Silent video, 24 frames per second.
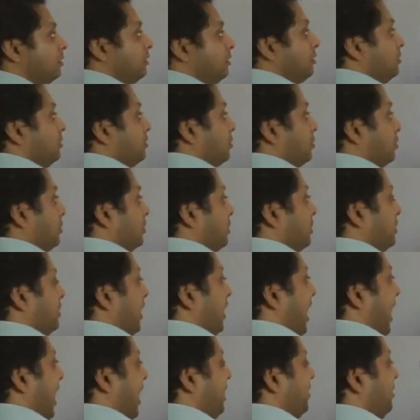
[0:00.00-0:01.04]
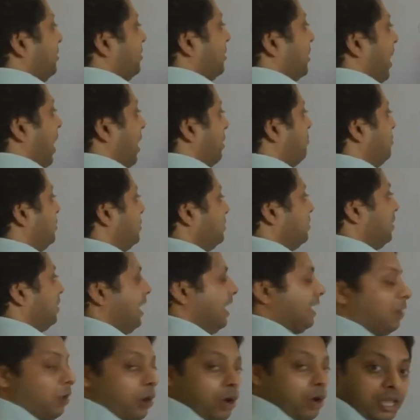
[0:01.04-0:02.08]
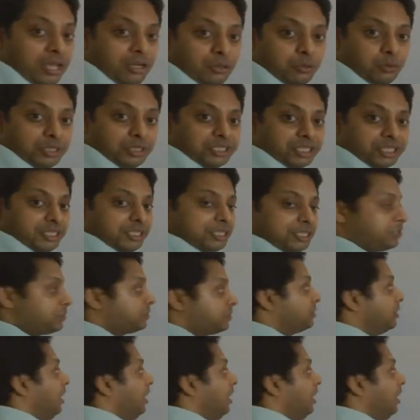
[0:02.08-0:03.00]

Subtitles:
So this is an iron carbon alloy, which is